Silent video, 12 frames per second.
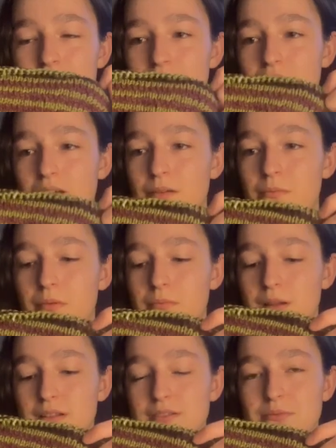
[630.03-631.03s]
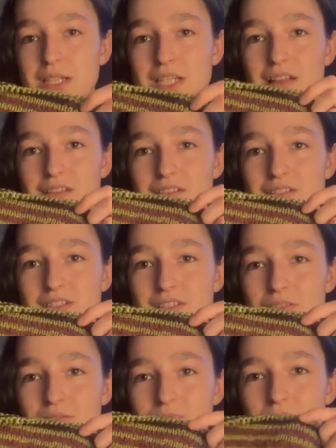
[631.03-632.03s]
I'm gonna switch colors
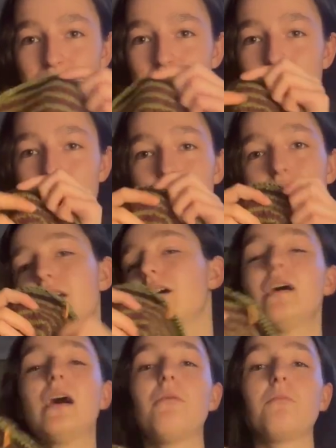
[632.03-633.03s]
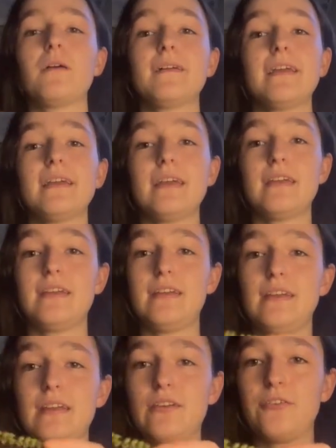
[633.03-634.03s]
soon, but I'm working it
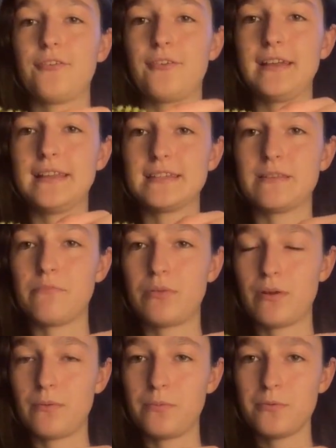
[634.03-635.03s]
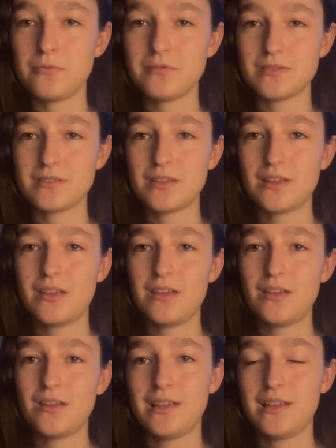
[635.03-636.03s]
in greens and purples.
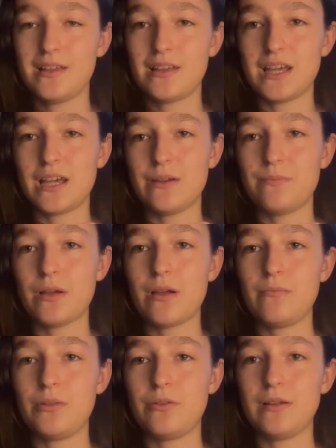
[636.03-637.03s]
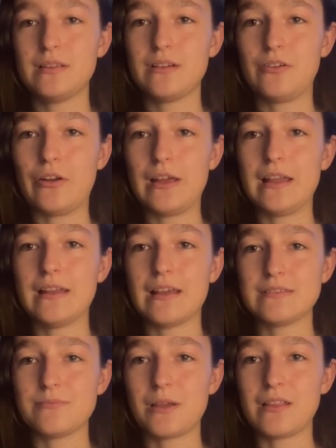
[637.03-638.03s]
I'm doing the green
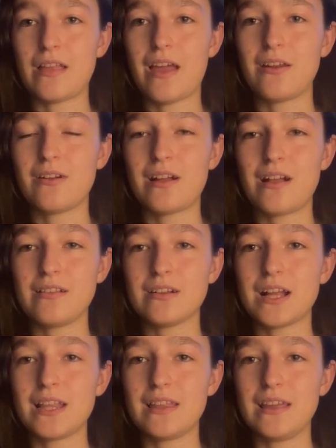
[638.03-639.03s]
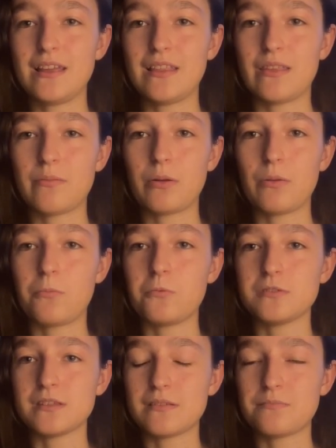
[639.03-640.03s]
as my lighter color, I think, the
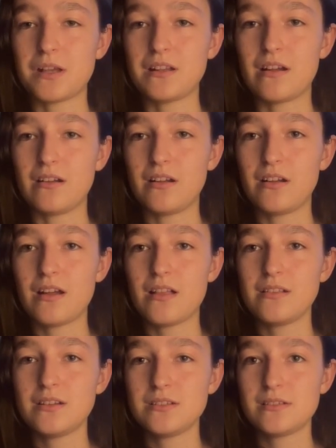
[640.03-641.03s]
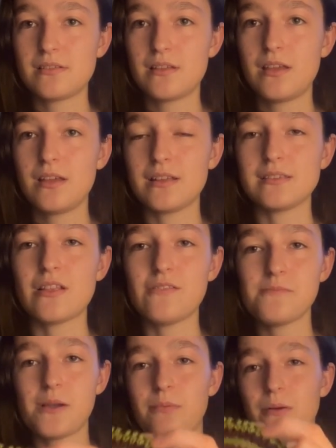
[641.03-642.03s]
purples as my darker colors, because all
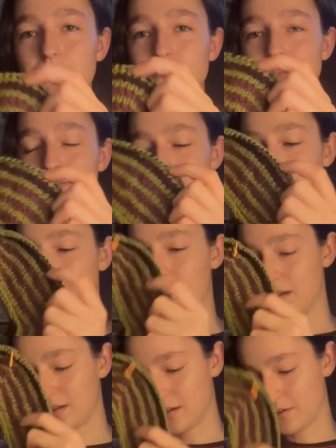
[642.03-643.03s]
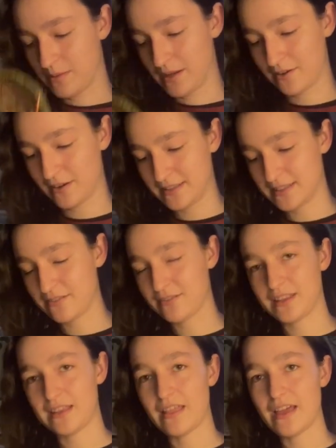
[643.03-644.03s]
of my purples are really dark and all my greens are
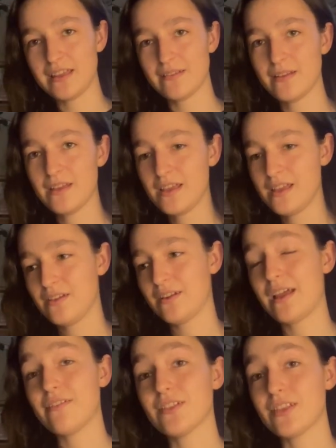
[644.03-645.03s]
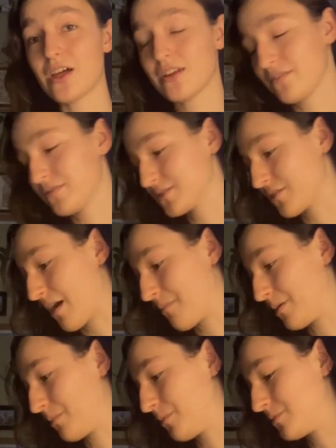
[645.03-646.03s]
really light. I have a lot of scrap
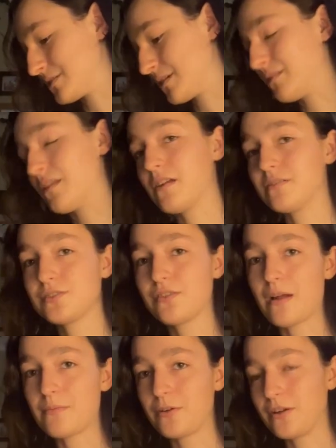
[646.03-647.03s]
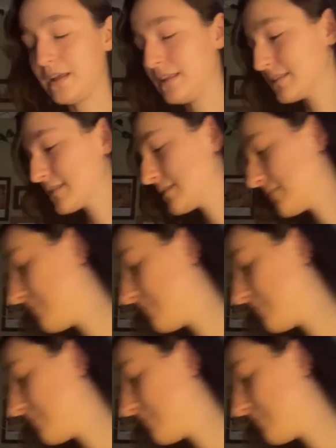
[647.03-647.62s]
purples and a lot of scrap greens.